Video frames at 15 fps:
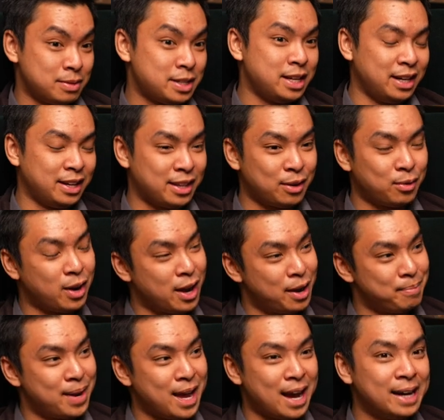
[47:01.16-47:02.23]
skinnier than I
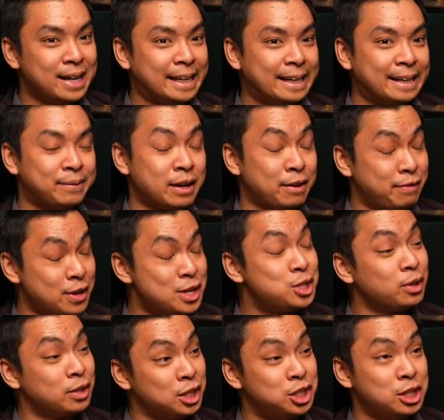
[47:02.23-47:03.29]
am now. When I first
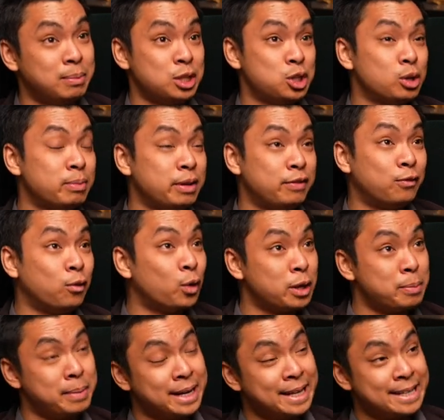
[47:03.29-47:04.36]
joined the gym, it took me 40
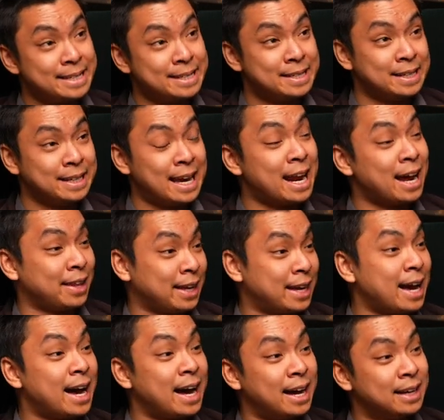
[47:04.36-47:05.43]
minutes to get out of the
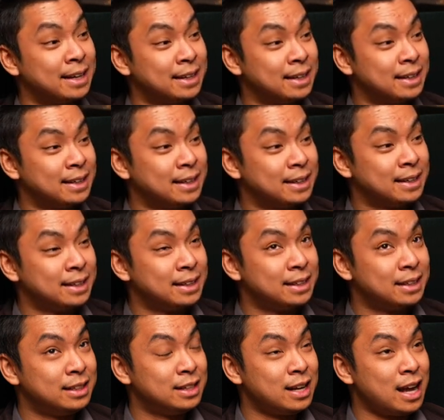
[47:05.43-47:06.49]
car
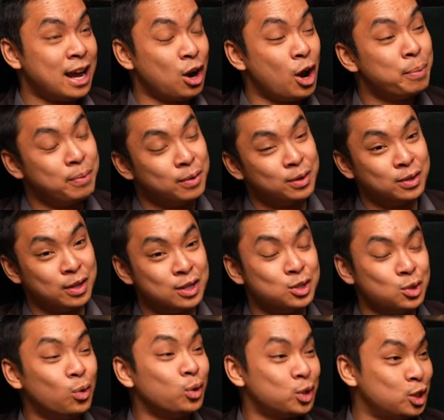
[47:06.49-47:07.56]
and open the
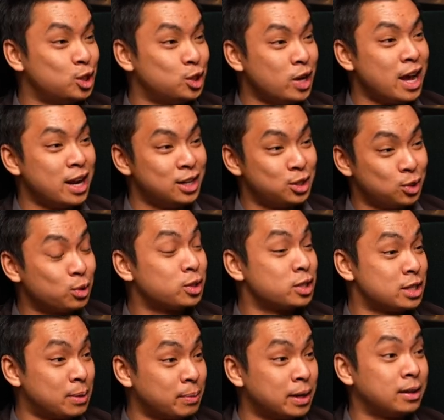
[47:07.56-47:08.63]
door to and talk to
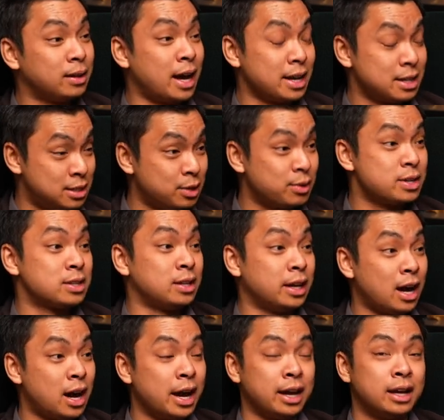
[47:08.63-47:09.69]
someone. Like seriously,
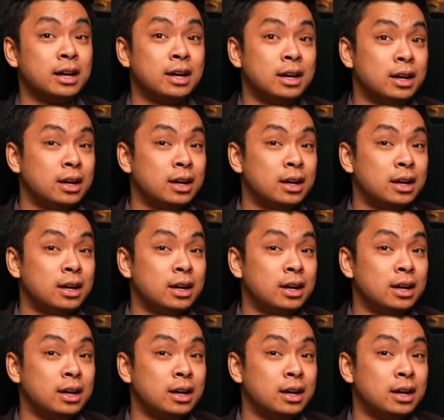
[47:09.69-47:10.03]
I